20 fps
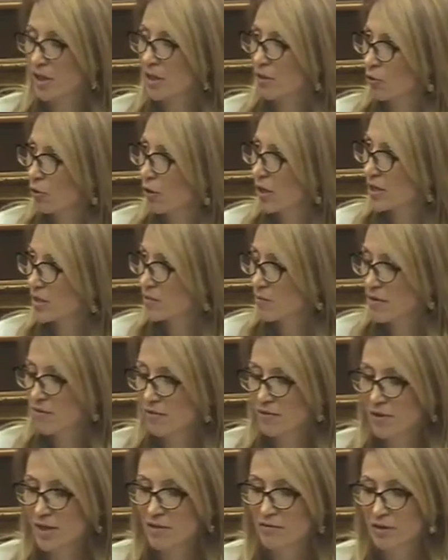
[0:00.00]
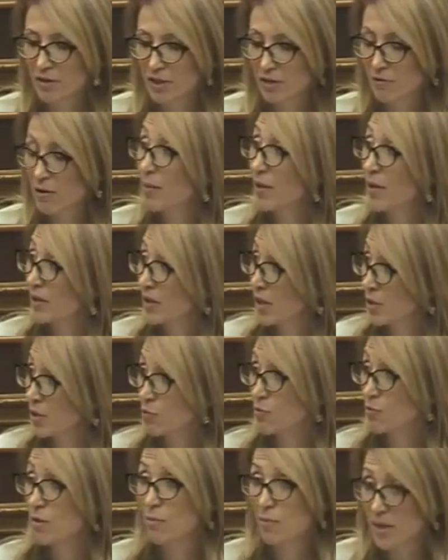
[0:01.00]
discovery of the
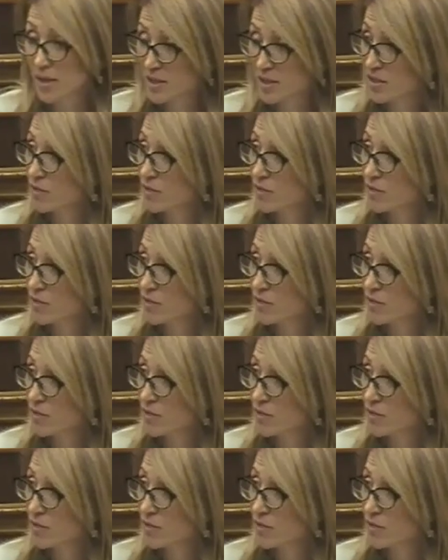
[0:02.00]
interest rate.